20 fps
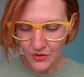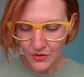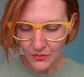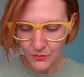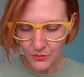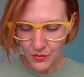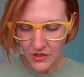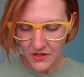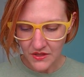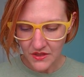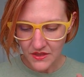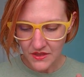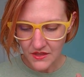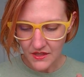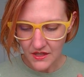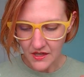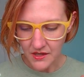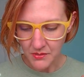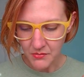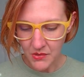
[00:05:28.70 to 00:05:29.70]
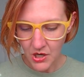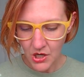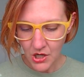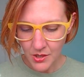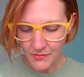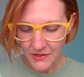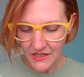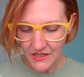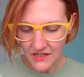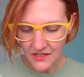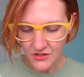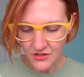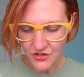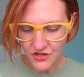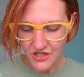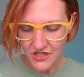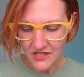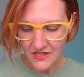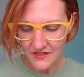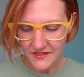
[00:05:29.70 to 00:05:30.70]
with hermit
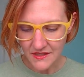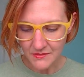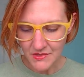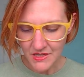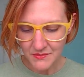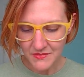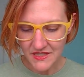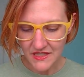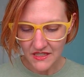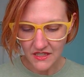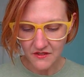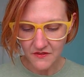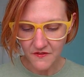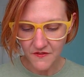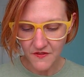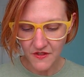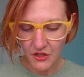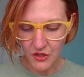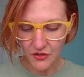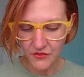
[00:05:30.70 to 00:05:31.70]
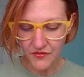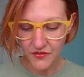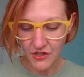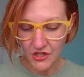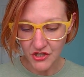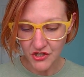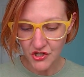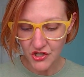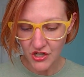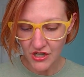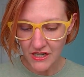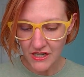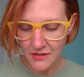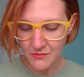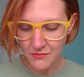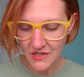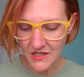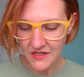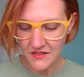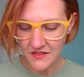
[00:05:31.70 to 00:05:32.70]
energy, sometimes it can feel frustrating
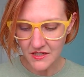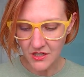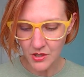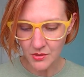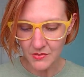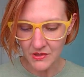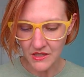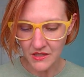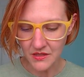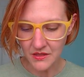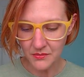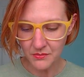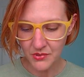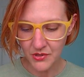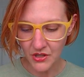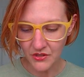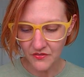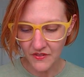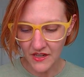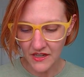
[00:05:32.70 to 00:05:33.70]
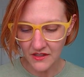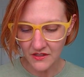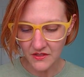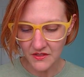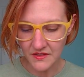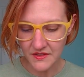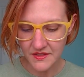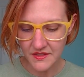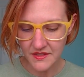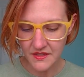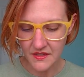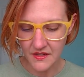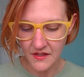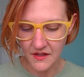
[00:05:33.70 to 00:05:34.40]
because hermit profiles,